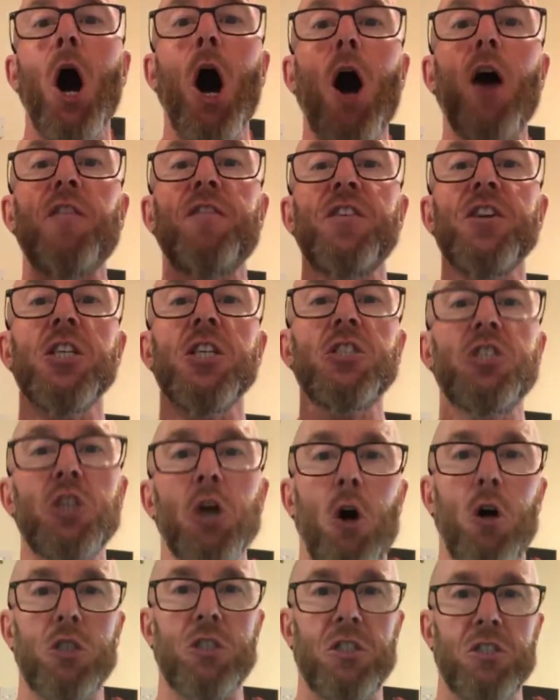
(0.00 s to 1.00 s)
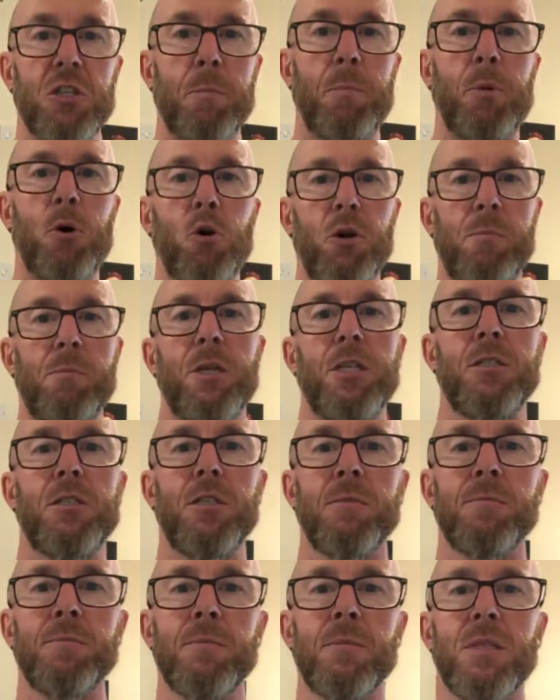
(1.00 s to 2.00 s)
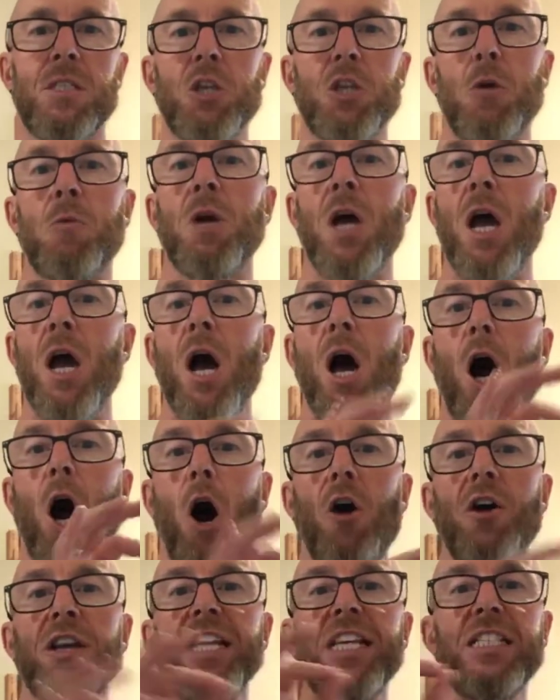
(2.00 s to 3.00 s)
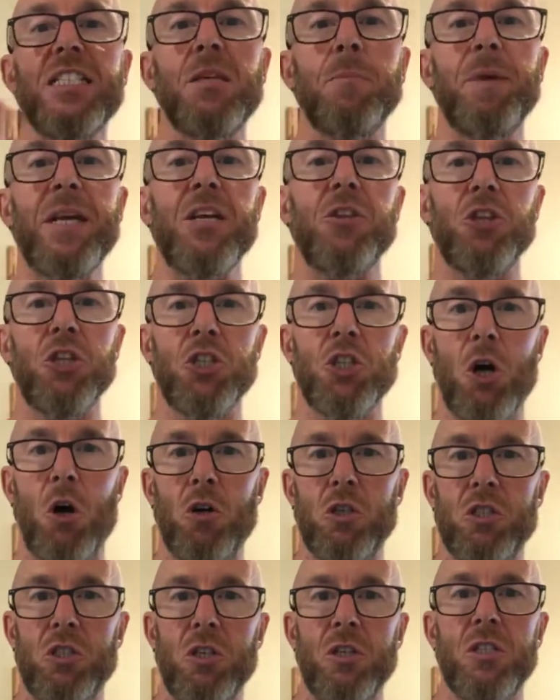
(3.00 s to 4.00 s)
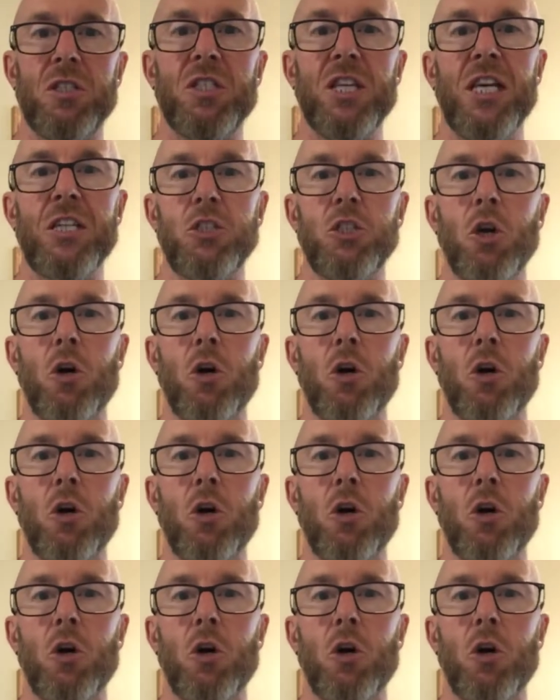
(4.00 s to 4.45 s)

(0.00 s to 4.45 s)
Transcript: often a pet appointment, often a doctor's appointment. So